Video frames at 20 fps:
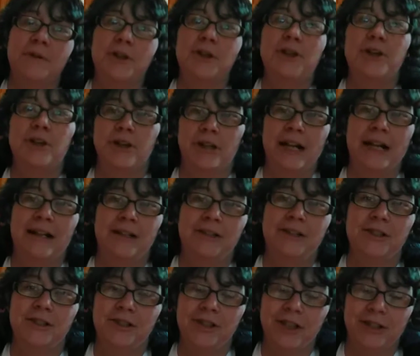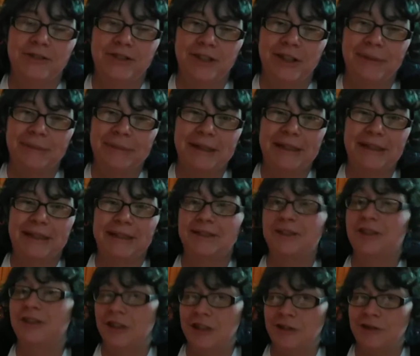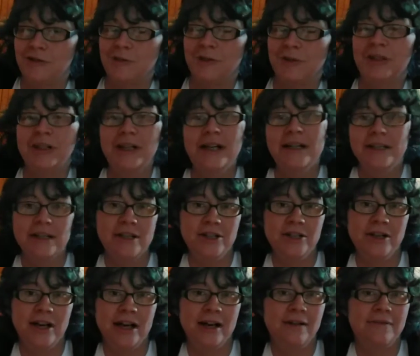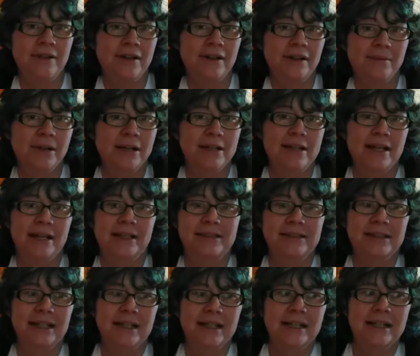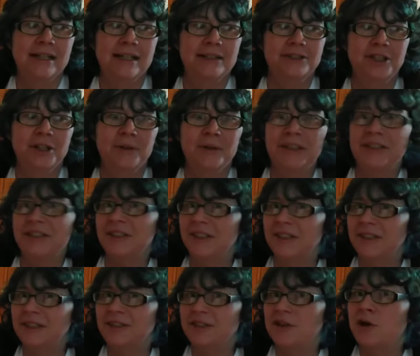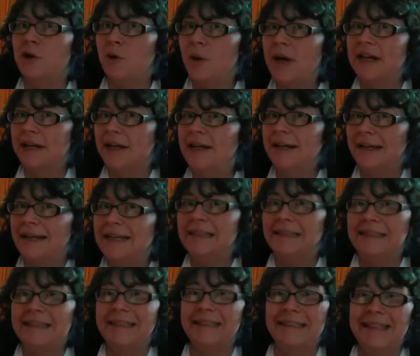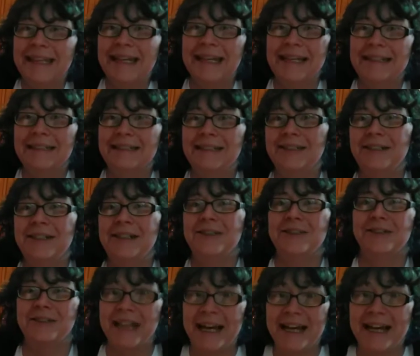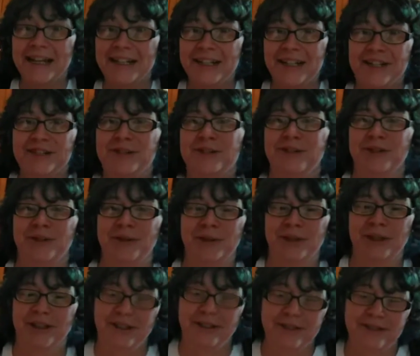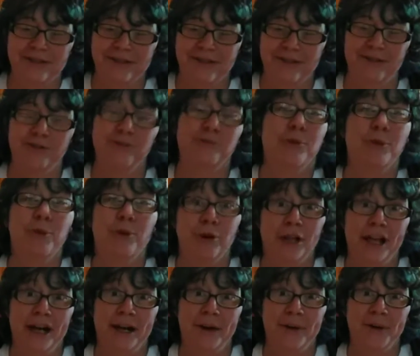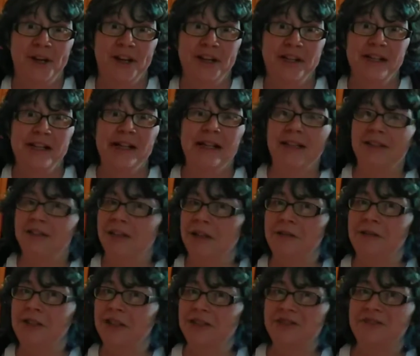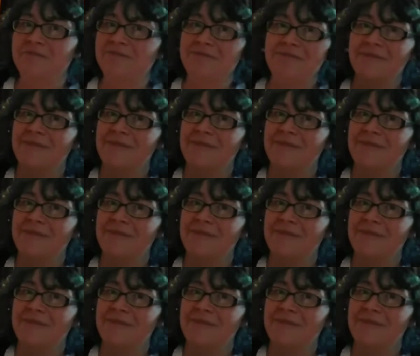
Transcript: the urinalysis shows something that's unusual, then you have a blood test. So it's a quick, easy thing to either diagnose or rule out. So just,